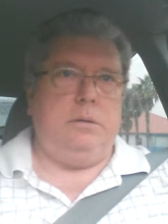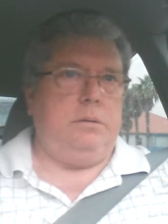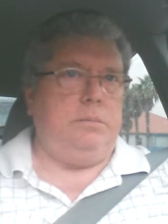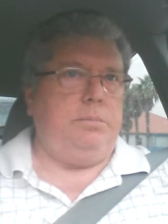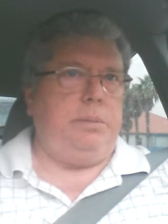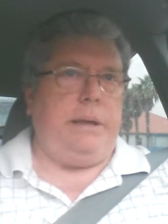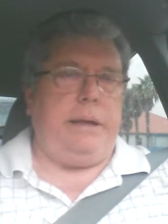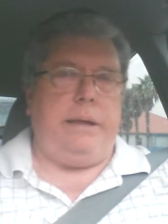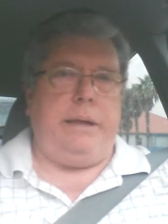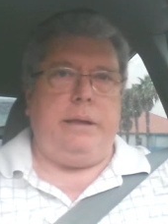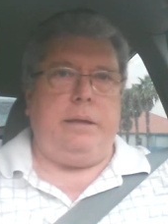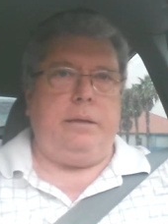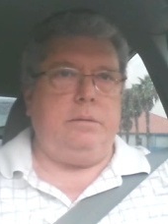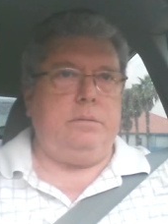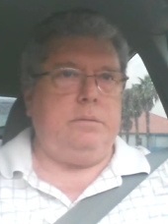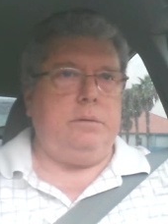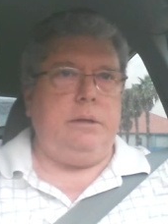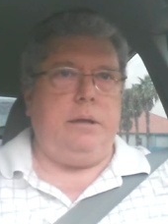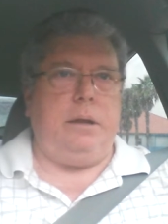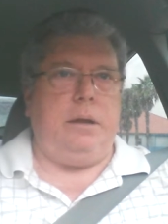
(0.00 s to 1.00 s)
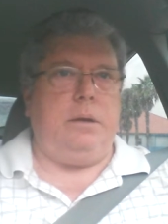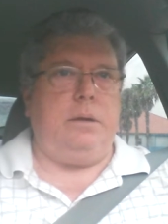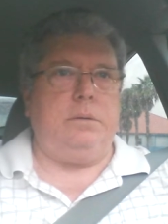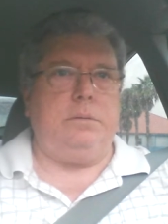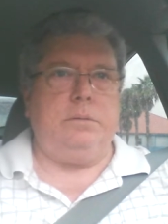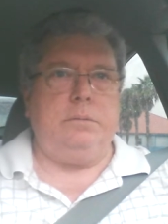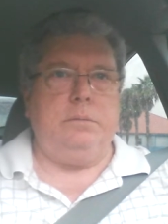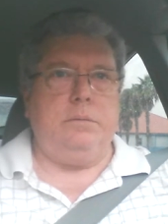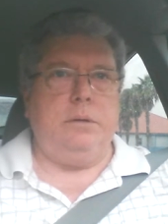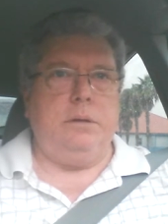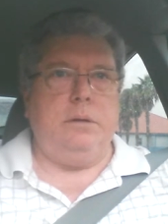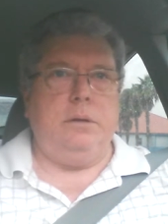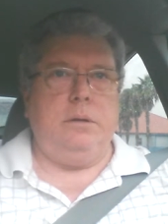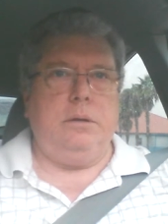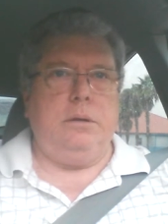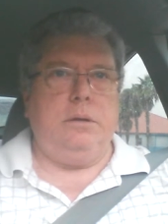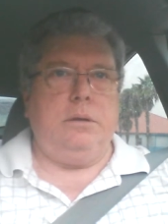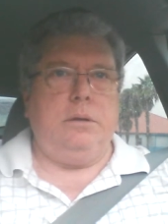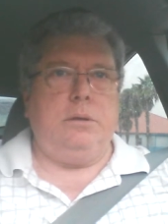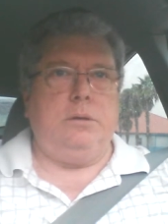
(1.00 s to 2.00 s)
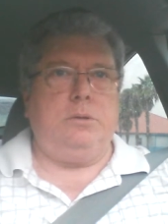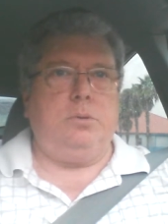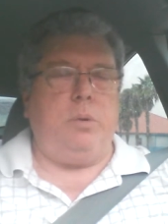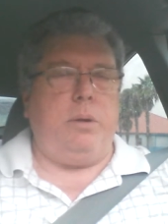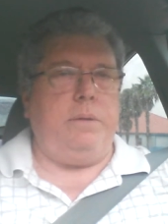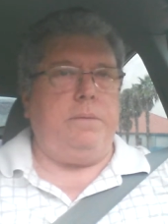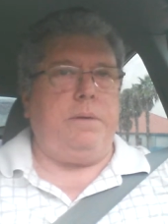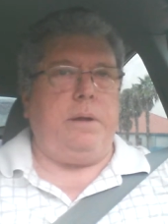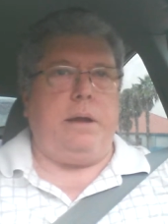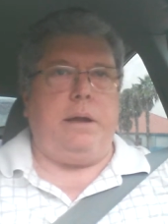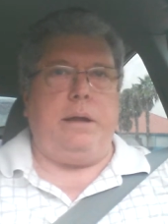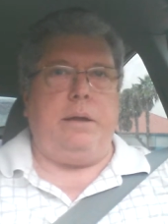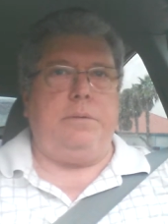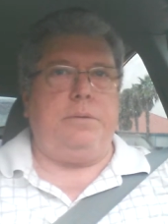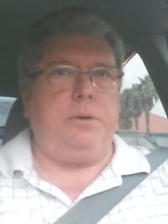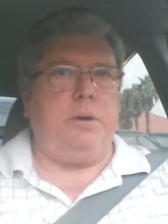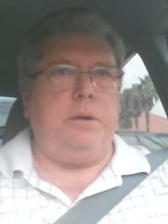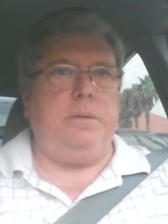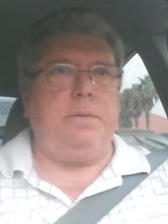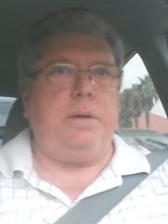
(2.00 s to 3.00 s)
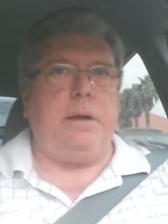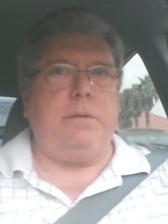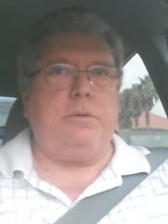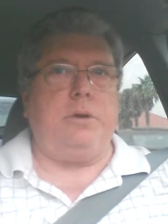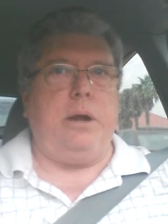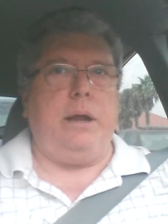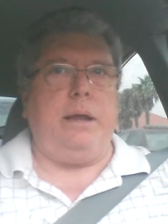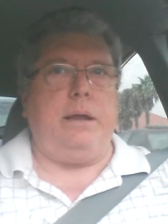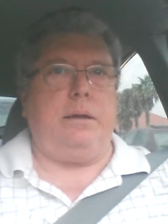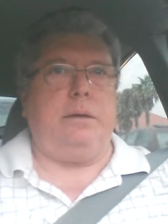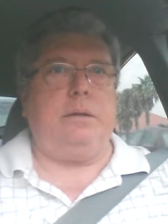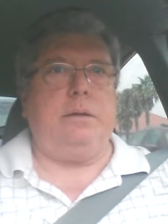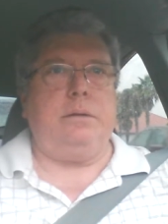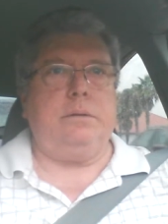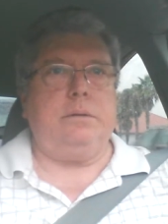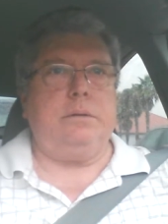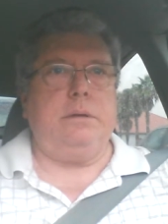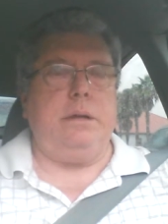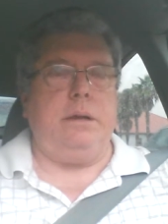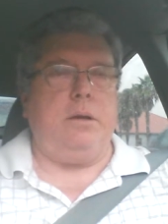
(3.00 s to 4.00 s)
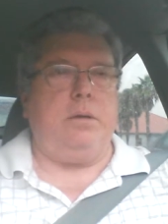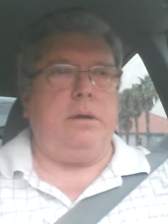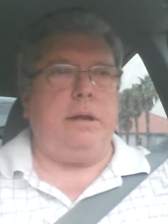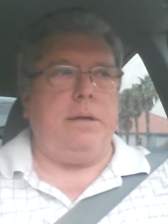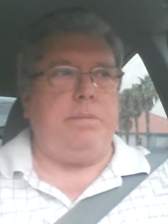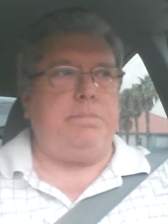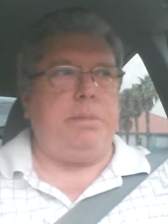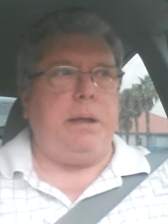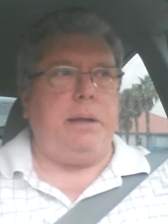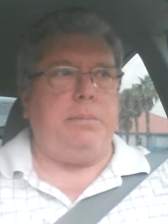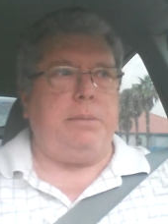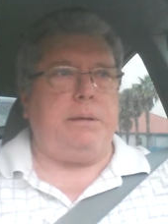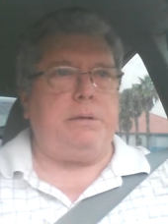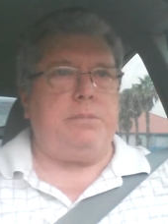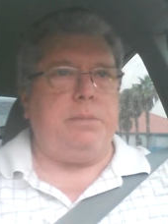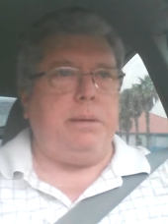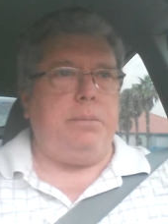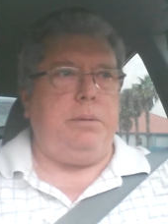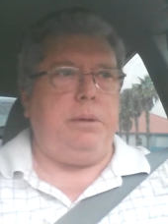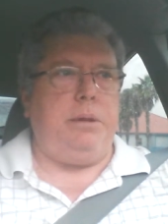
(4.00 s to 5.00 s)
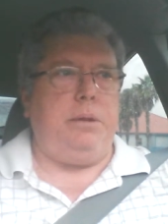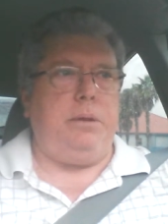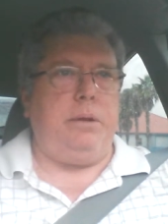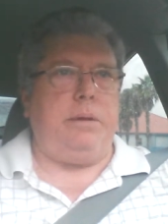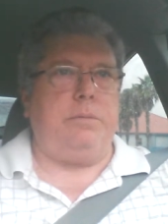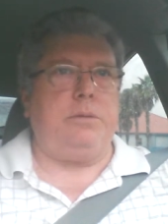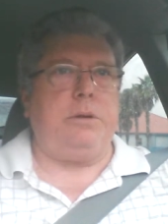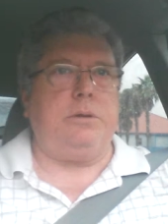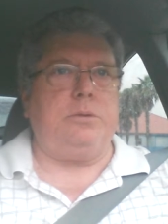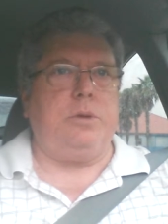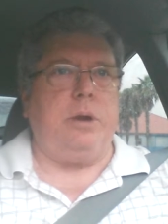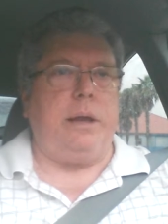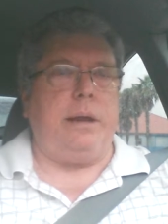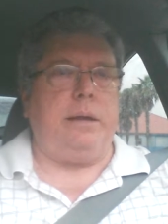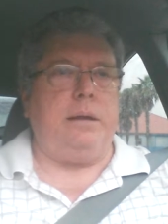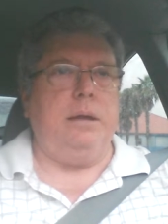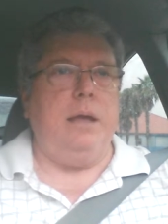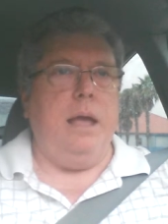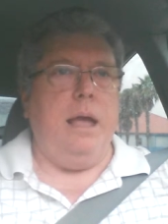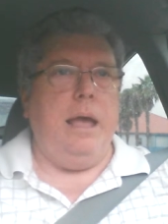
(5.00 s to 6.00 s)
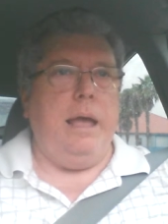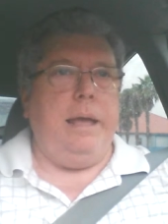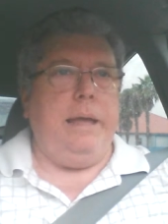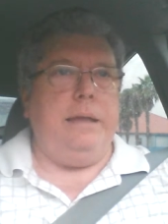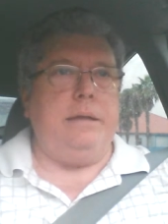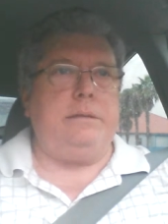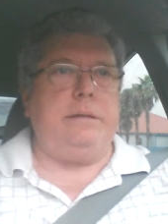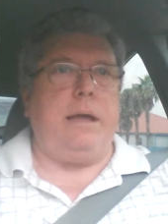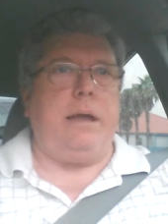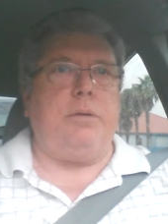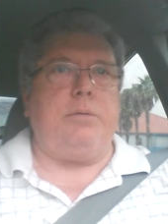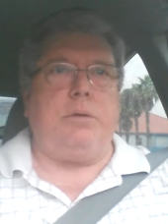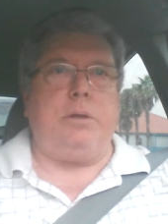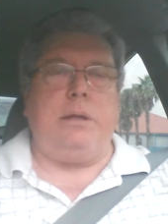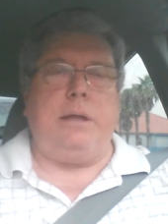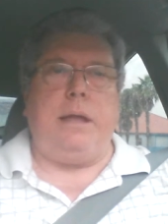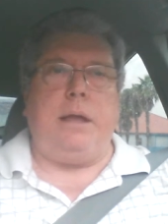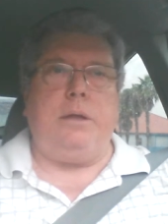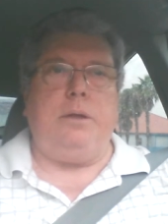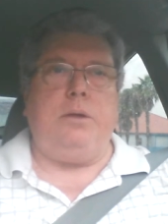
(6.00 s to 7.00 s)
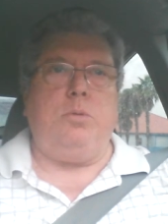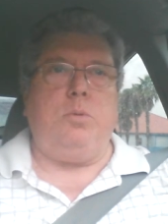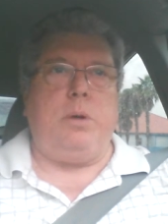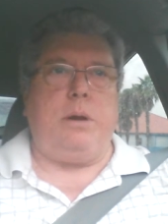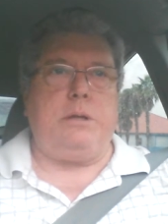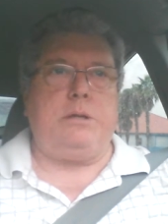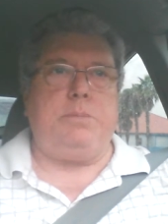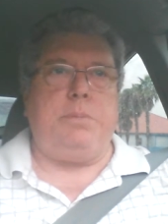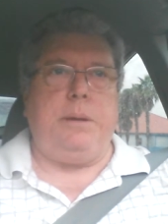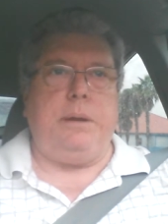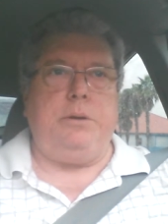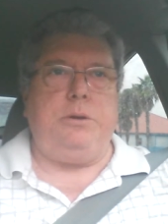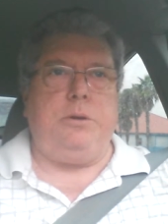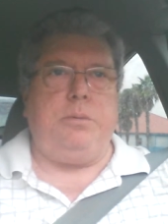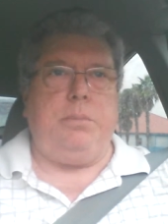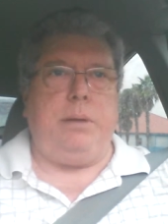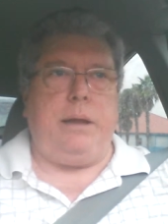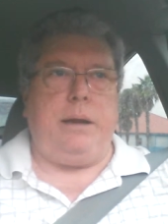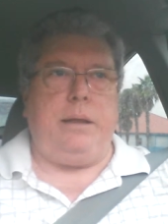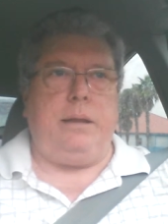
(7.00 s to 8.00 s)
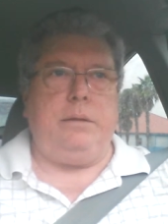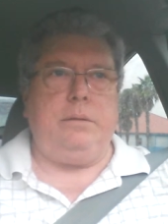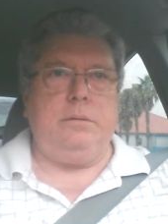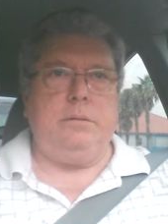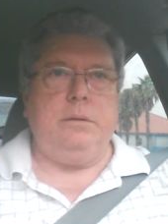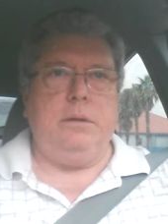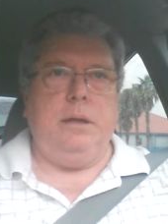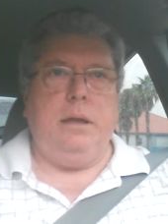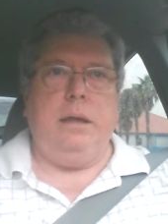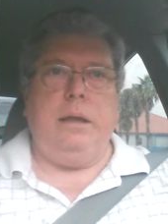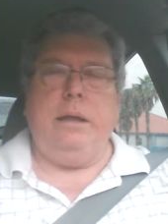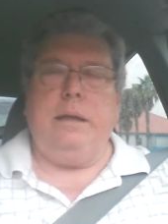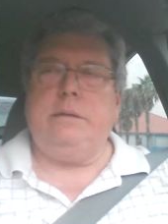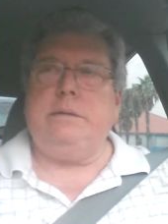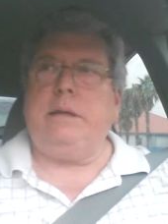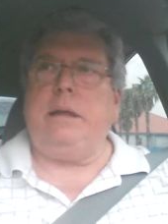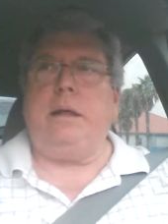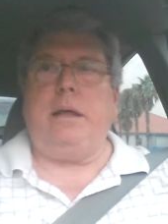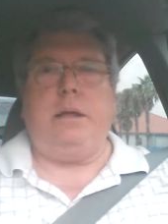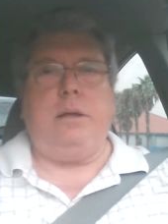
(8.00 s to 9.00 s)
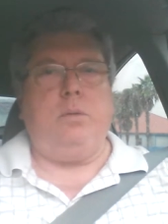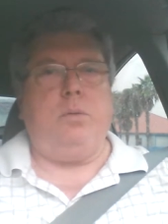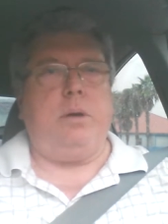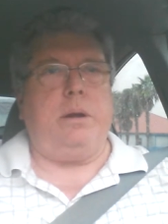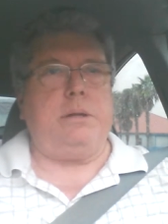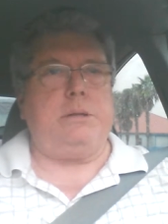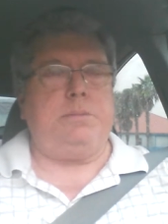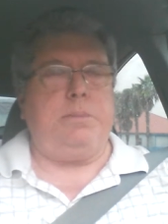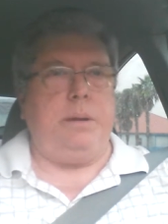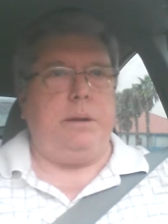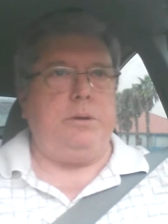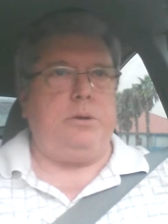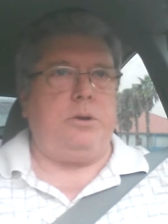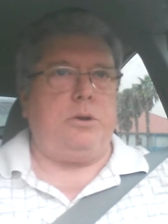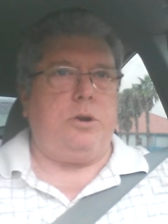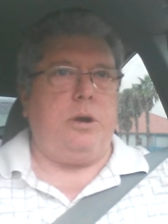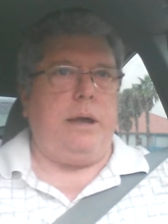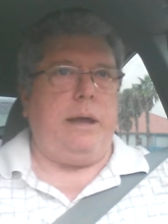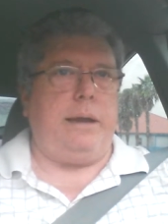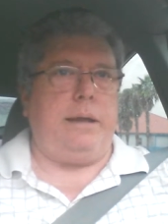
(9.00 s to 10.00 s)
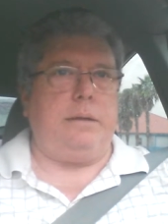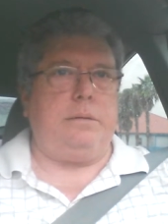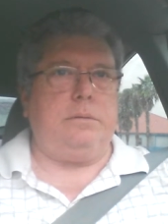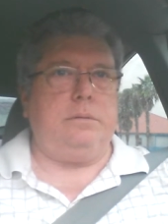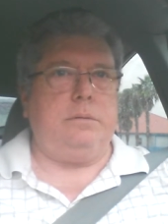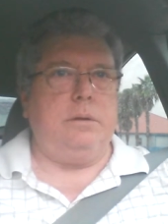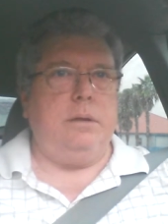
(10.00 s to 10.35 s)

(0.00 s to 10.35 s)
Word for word: and pay, you know, 25, 35 grand, you know, and have payments. Maybe you have good credit. Is that really how you want to spend your money? Is that how you want to spend your credit?